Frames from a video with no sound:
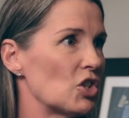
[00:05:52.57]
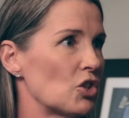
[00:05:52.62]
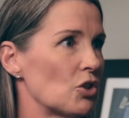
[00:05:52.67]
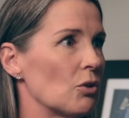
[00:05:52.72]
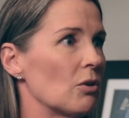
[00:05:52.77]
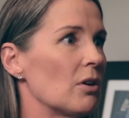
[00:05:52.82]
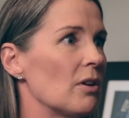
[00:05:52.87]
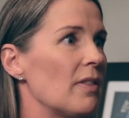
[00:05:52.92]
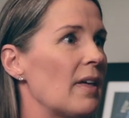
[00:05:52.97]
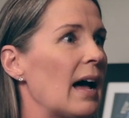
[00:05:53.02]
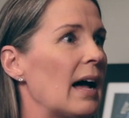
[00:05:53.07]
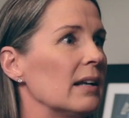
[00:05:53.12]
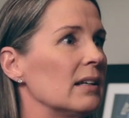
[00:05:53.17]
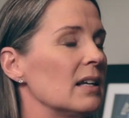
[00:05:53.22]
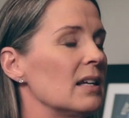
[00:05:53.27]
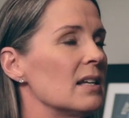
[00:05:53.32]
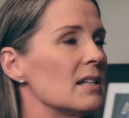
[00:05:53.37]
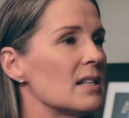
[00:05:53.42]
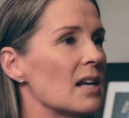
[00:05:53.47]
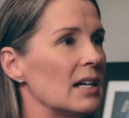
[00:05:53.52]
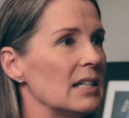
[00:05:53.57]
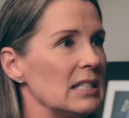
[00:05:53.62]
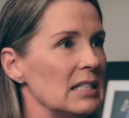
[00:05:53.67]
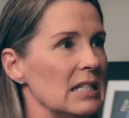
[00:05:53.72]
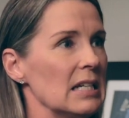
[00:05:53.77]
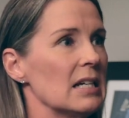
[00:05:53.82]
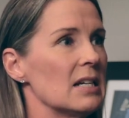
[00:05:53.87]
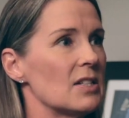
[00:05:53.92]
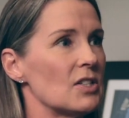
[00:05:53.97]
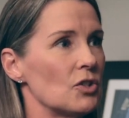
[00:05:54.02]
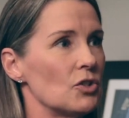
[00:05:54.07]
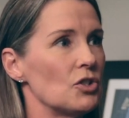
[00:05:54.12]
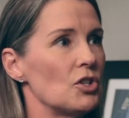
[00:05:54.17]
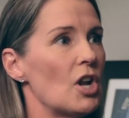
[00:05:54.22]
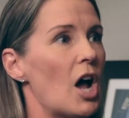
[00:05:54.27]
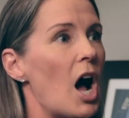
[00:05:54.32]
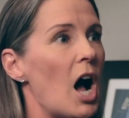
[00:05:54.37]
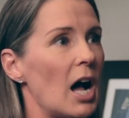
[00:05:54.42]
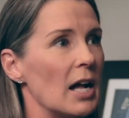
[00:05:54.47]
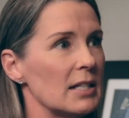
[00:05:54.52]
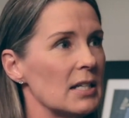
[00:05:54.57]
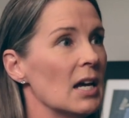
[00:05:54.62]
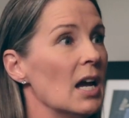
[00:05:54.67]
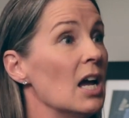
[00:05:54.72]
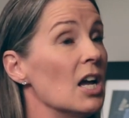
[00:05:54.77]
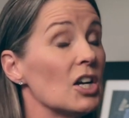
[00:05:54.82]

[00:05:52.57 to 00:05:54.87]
sure that his ideas are not.